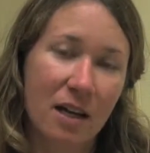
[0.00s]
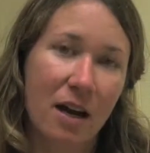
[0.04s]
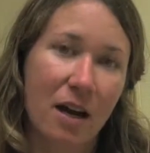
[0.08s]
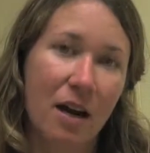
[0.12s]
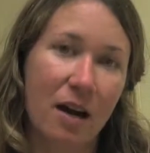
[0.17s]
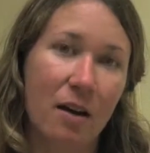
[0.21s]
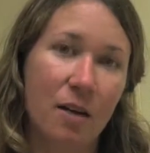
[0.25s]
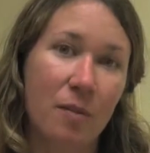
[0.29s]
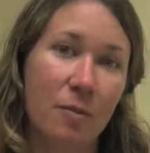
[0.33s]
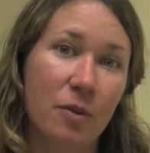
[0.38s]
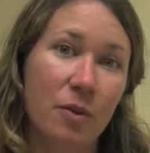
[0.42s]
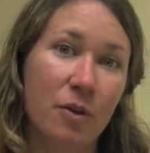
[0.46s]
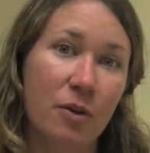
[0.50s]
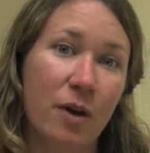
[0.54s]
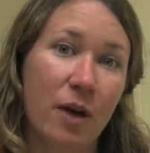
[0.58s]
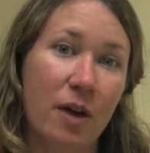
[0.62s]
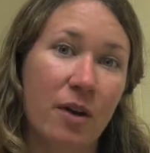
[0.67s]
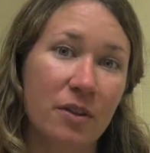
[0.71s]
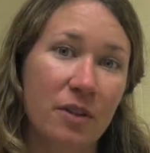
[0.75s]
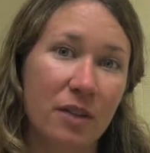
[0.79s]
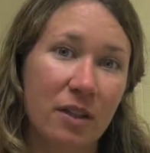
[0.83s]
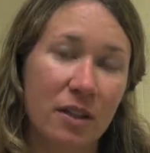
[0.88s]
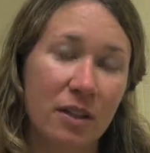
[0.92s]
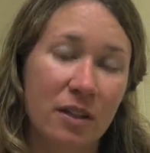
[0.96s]
um,
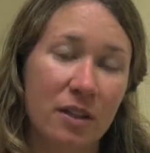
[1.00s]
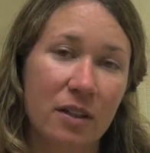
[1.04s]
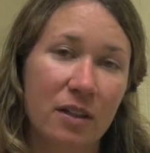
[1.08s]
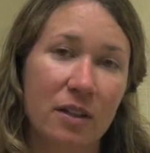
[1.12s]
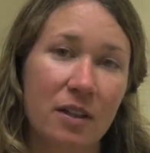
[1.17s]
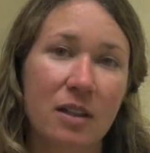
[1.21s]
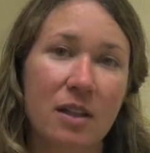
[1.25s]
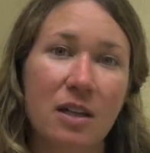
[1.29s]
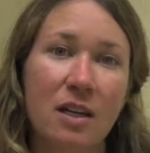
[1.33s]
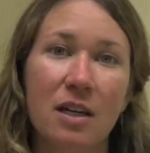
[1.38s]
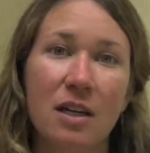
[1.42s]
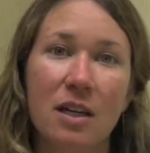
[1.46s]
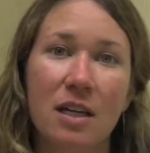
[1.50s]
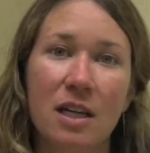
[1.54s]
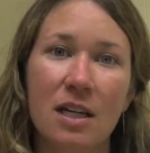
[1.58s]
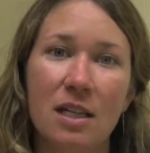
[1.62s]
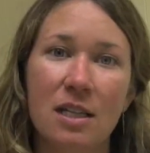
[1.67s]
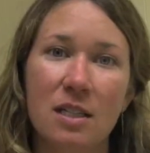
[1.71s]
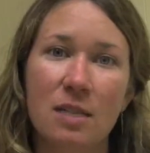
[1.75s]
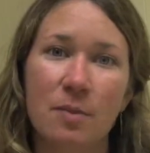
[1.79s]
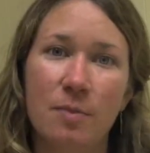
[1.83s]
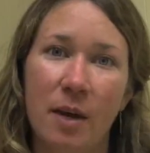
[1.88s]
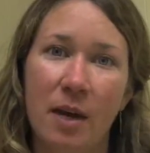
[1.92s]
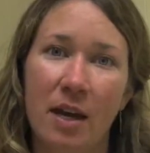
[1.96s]
throughout the
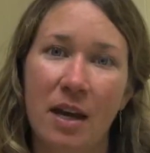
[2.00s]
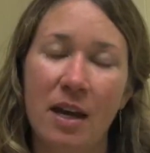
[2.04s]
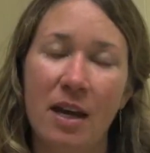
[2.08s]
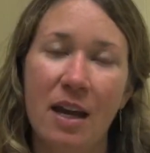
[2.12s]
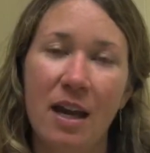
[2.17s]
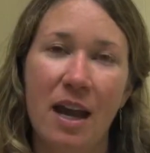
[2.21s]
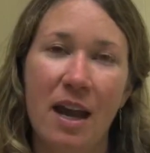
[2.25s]
East Bay,